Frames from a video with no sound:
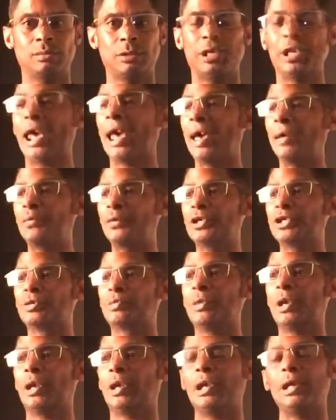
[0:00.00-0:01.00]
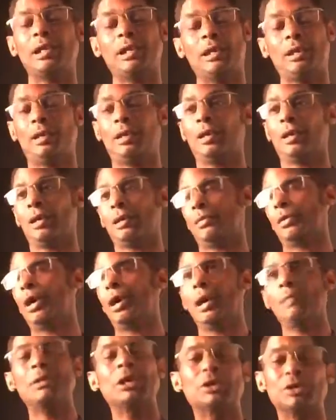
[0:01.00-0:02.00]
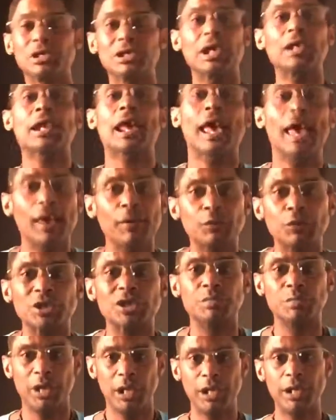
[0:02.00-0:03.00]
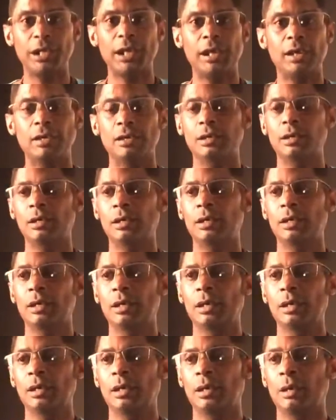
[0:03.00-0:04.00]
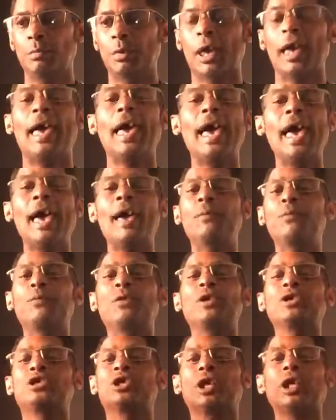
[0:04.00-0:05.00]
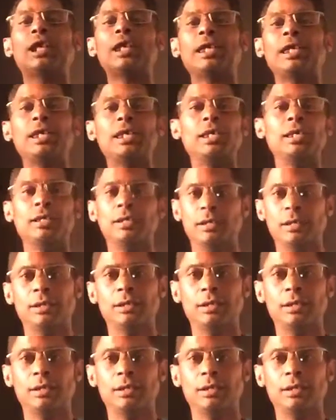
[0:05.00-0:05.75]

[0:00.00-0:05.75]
An average, I'm not going to say an average millionaire, but averagely,